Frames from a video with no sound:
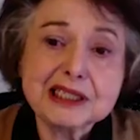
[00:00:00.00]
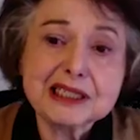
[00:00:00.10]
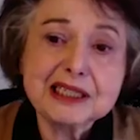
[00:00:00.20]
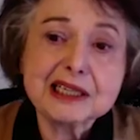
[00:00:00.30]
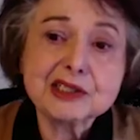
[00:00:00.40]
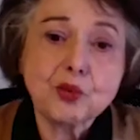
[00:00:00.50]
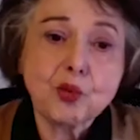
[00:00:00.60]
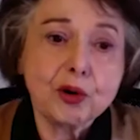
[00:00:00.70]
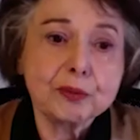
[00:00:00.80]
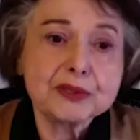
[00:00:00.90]
Lena's
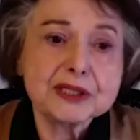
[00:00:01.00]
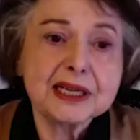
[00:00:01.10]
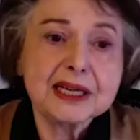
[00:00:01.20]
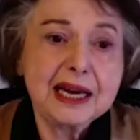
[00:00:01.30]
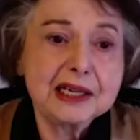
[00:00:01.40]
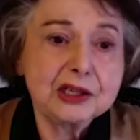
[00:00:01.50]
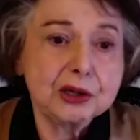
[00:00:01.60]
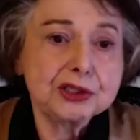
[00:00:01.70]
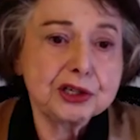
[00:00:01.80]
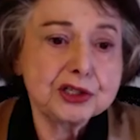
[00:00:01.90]
warmth and
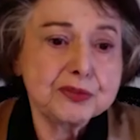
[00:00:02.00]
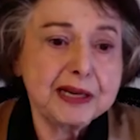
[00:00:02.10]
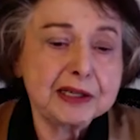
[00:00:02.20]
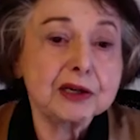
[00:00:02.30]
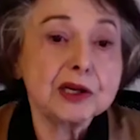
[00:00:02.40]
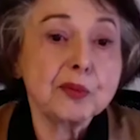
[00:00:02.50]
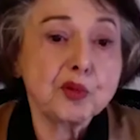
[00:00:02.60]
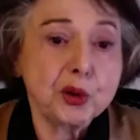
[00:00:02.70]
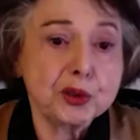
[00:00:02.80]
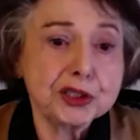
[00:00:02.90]
non-judgmental
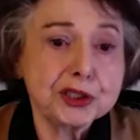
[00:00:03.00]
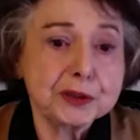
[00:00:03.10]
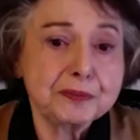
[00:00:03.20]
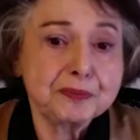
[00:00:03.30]
approach.